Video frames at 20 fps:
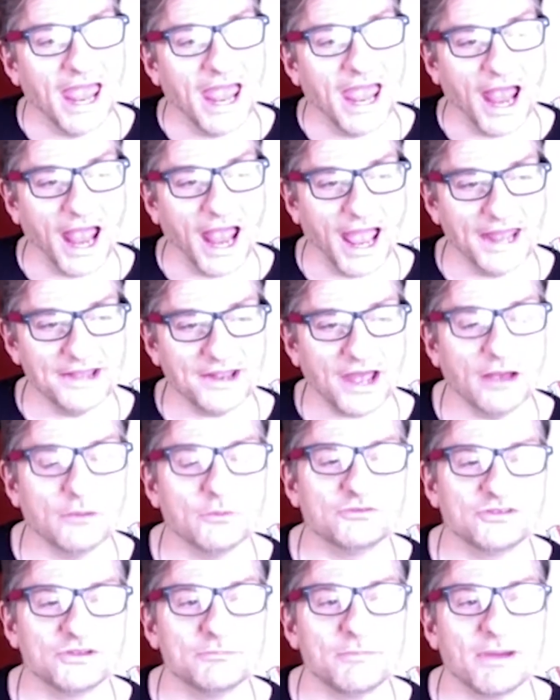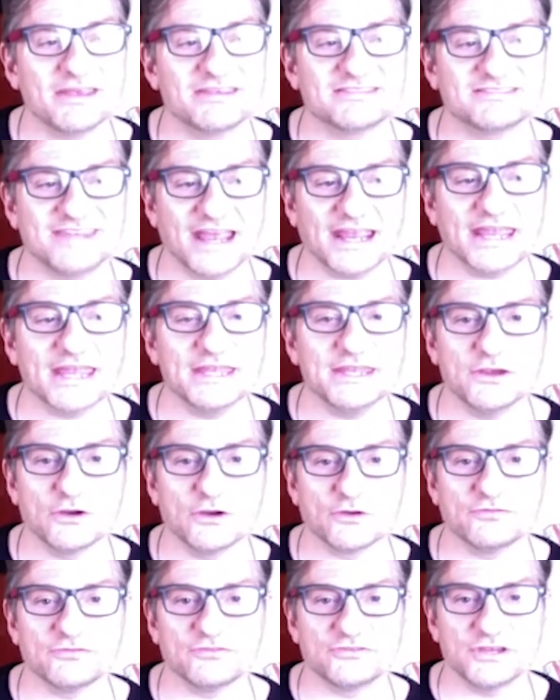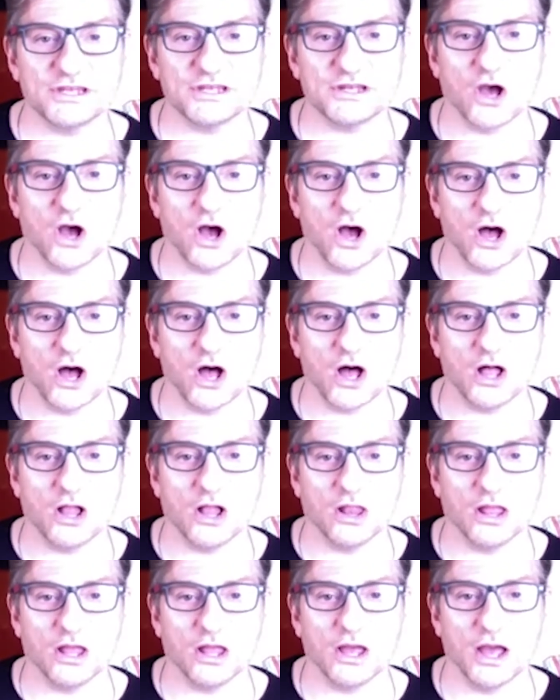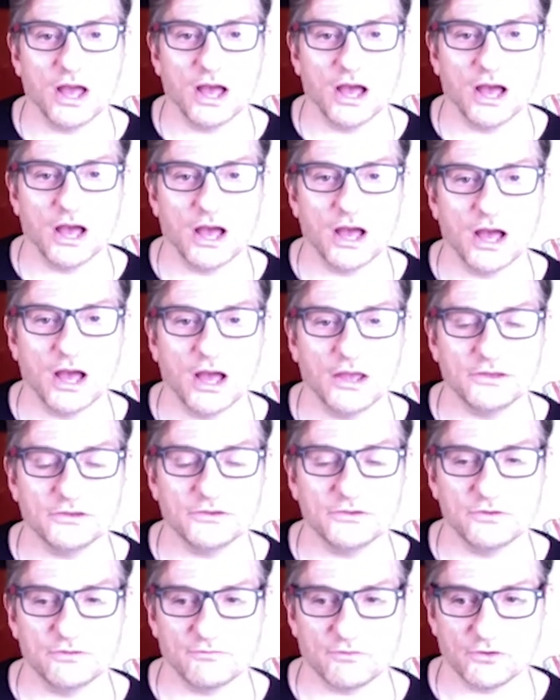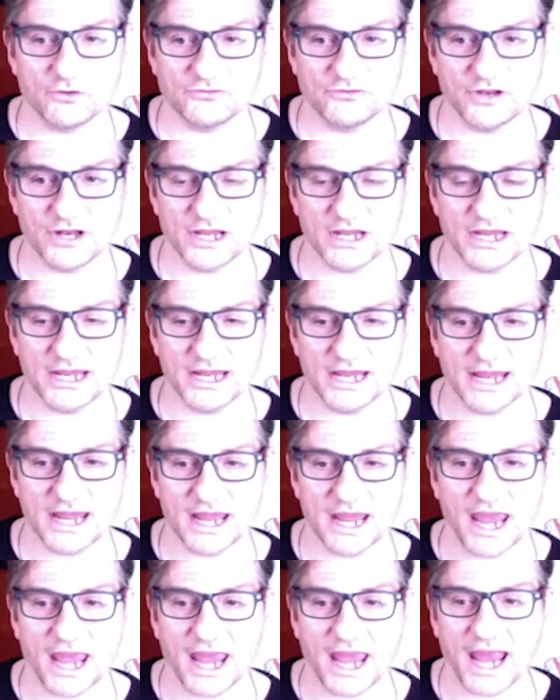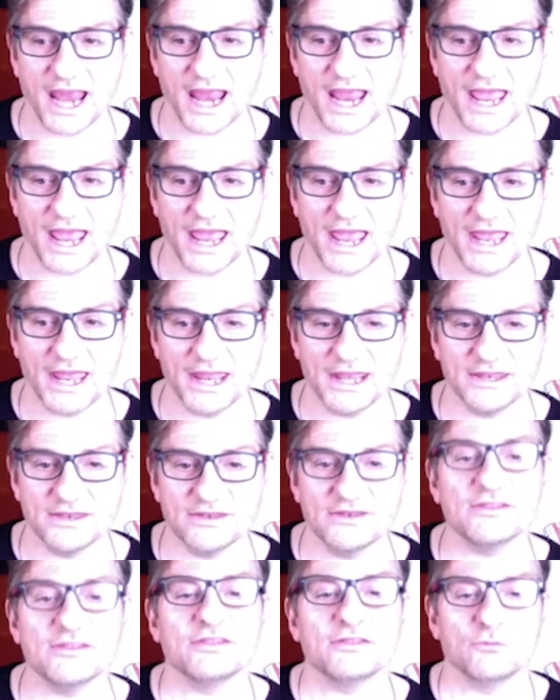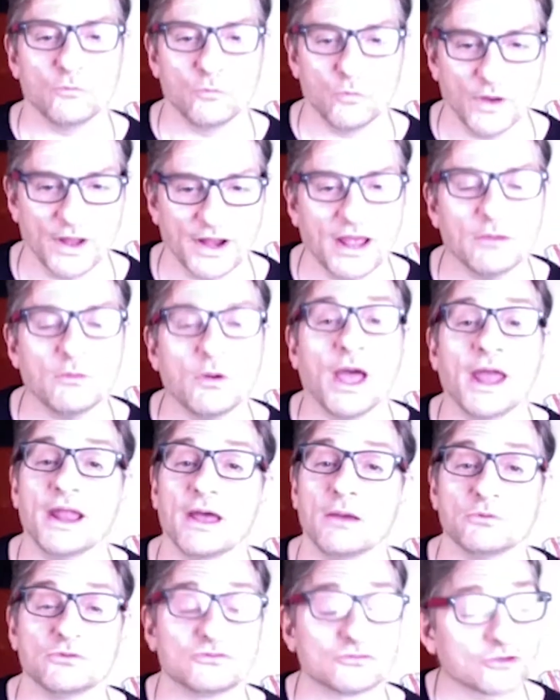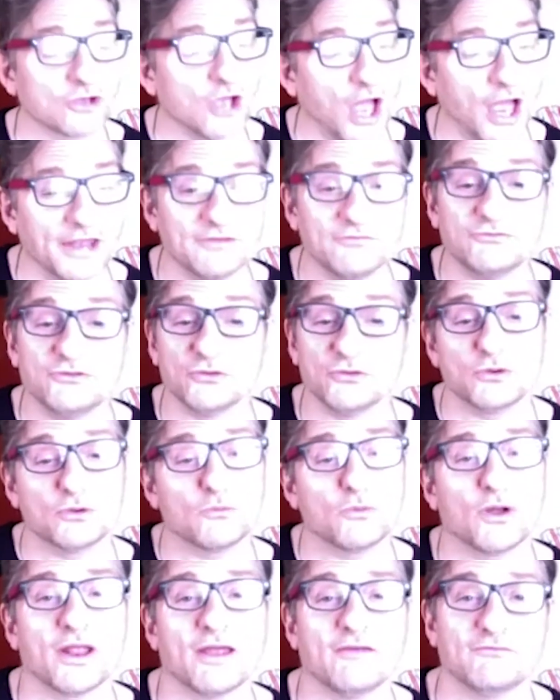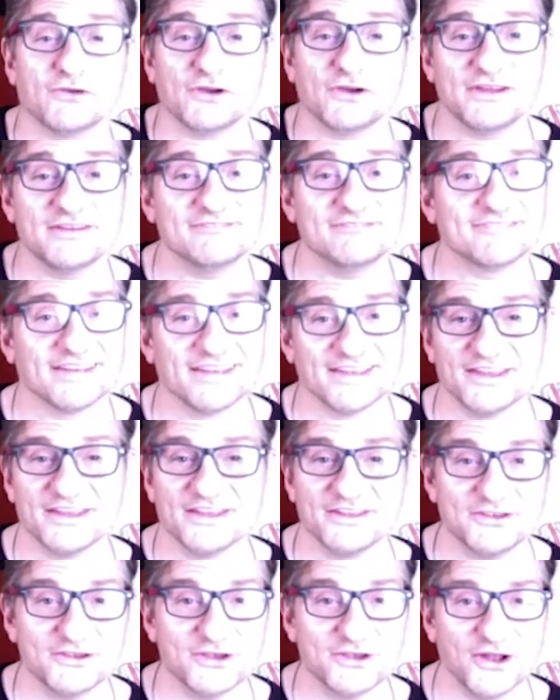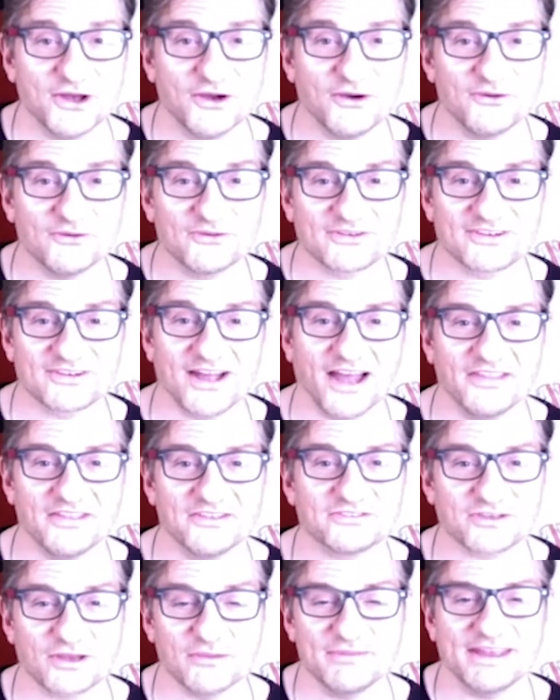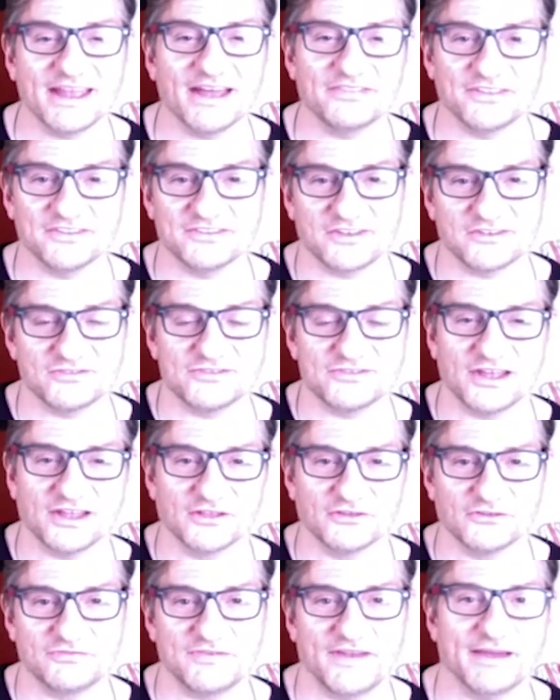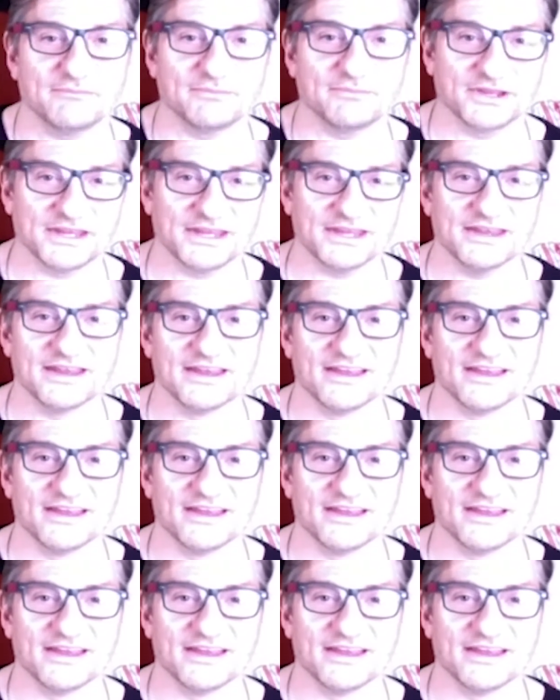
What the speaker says: and I was in my second year of Seton Hall University, and I was kind of doing what every, you know, guy that's coming out that doesn't tell his family.